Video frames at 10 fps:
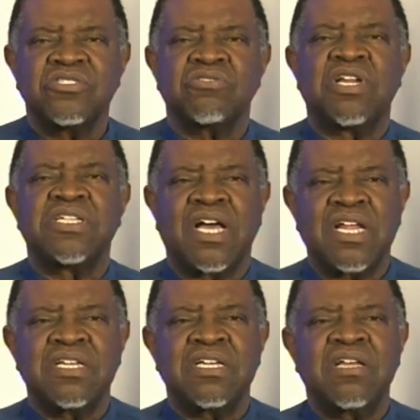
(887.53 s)

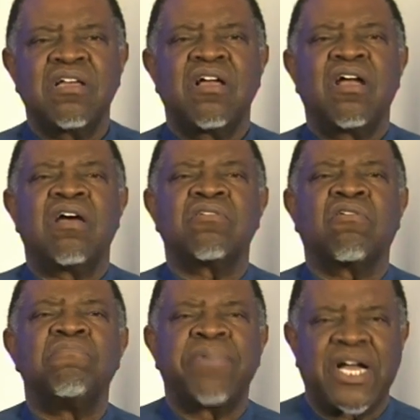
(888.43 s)
solidarity, and
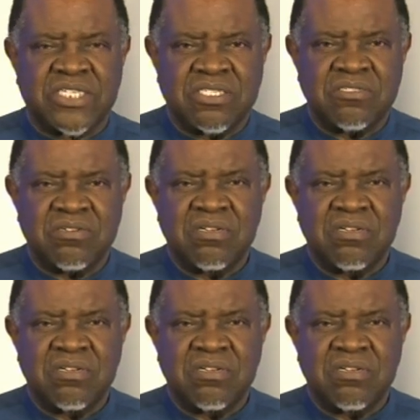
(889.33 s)
compassion.